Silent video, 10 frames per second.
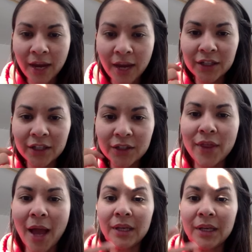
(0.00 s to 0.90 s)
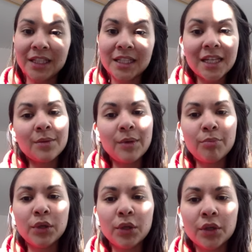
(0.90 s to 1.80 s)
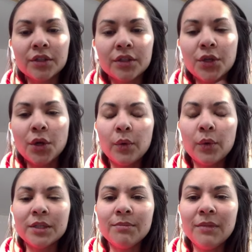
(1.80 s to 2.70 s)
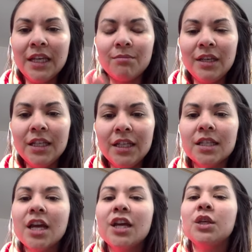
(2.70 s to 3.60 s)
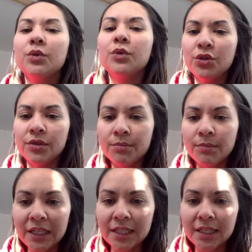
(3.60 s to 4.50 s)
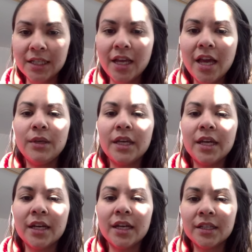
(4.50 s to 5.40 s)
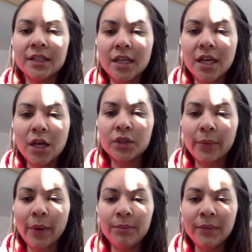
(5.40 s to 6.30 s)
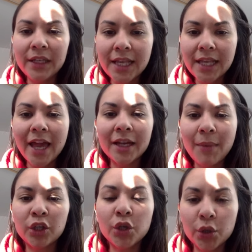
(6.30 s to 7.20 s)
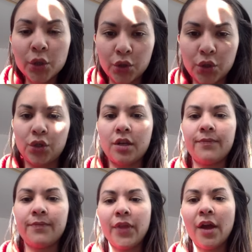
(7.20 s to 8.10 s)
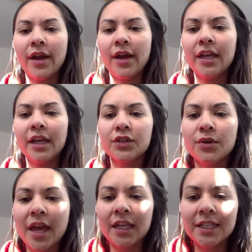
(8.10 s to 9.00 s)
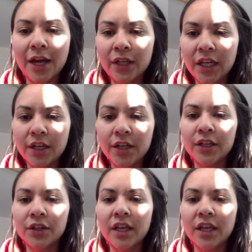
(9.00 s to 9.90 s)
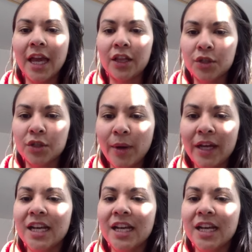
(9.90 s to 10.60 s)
So that means it's going to be plural. So if it was mi and mis, you would choose mis because we're talking about mis hermanos. All right. So then down here, you're looking at los padres.